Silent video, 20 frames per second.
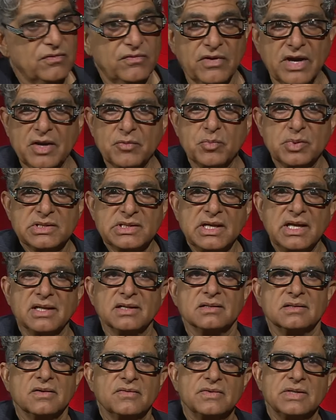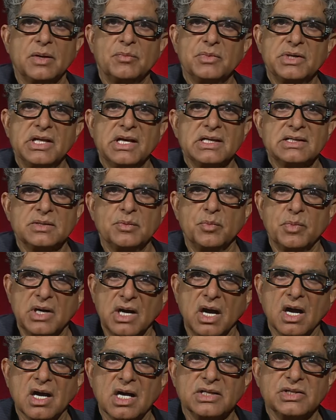5%. If somebody has a
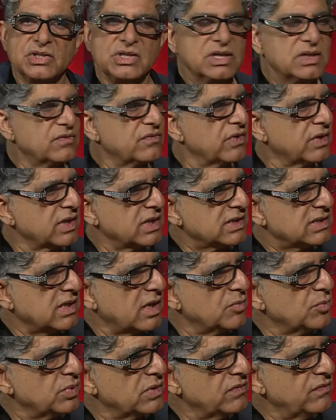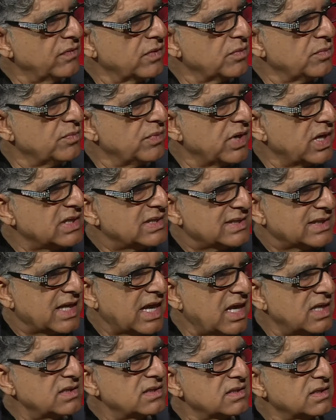BRCA gene, for example, for breast
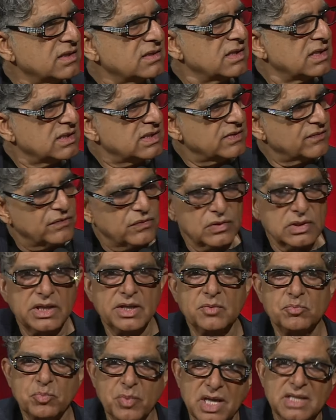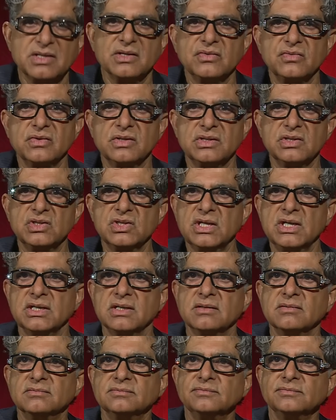cancer, that's a fully penetrant
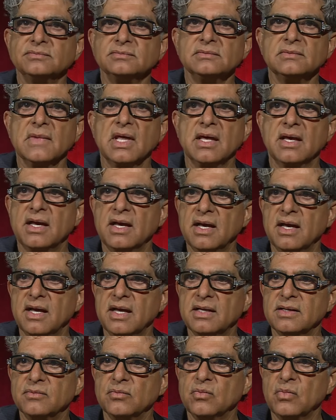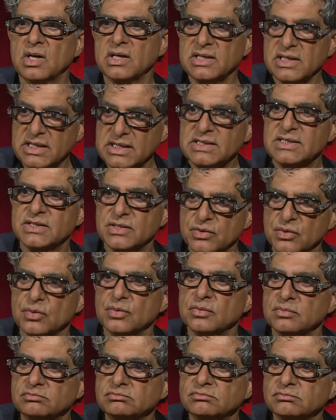gene. And one needs
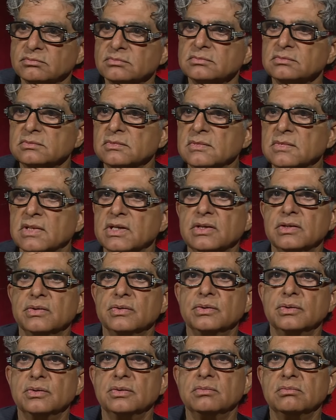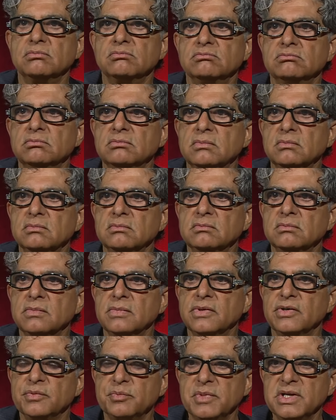to do
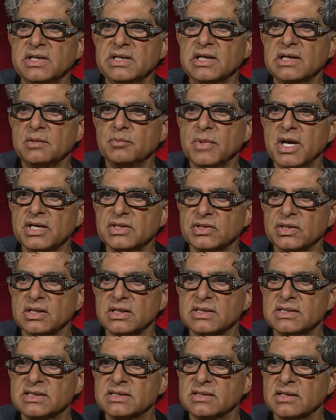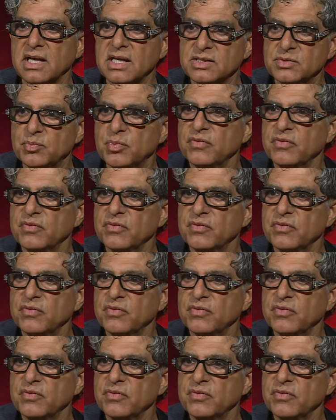remedial measures as